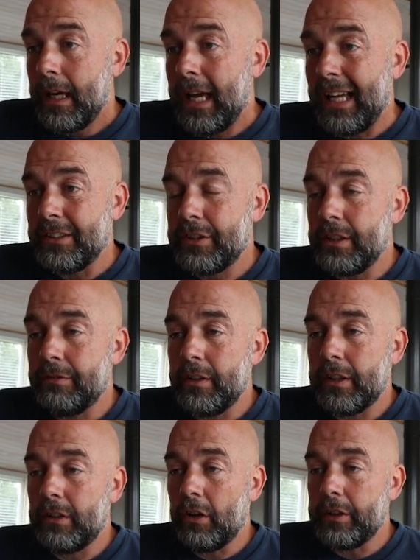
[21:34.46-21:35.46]
And you've,
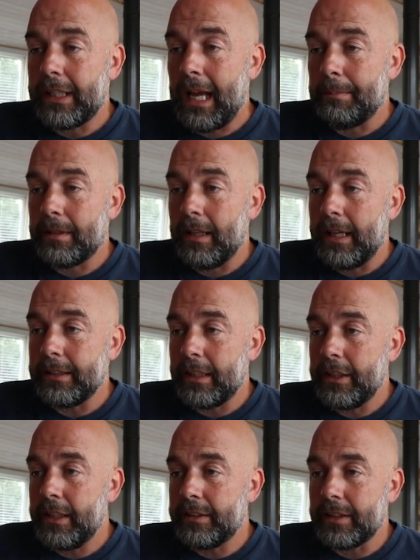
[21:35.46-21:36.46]
you've got your
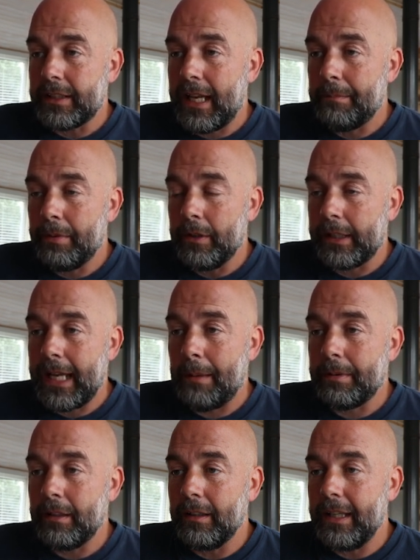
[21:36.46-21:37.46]
capitalizer. You need to put a
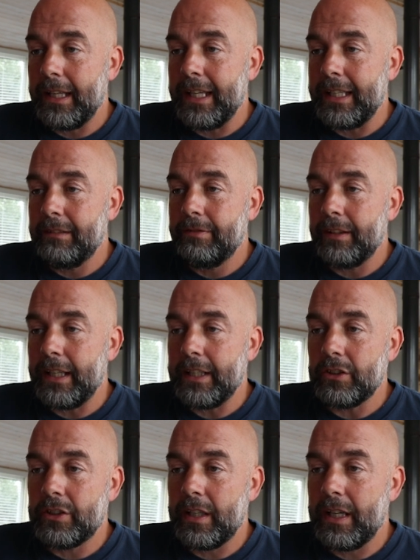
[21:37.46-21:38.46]
capital E for
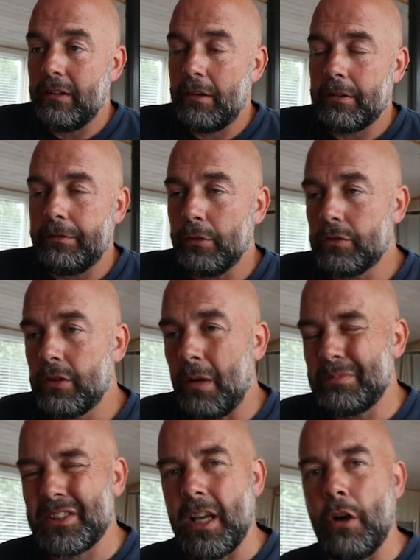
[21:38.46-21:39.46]
each here after full
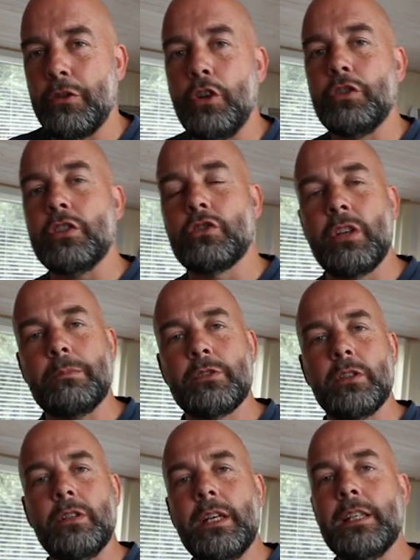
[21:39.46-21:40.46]
stop. So your
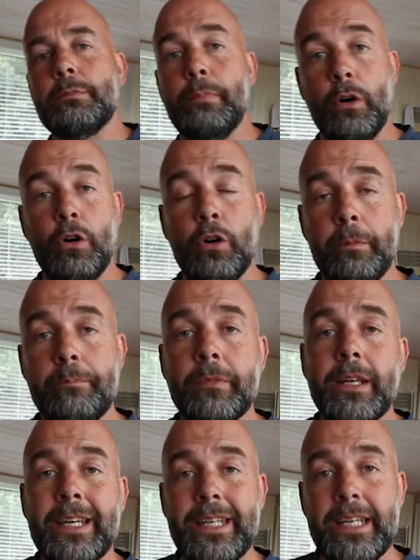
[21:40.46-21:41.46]
description is poor.
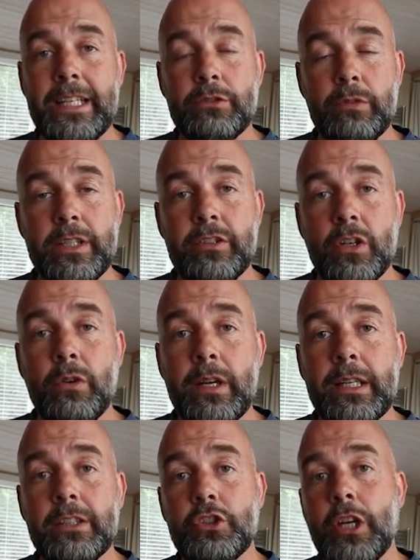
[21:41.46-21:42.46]
It needs redoing,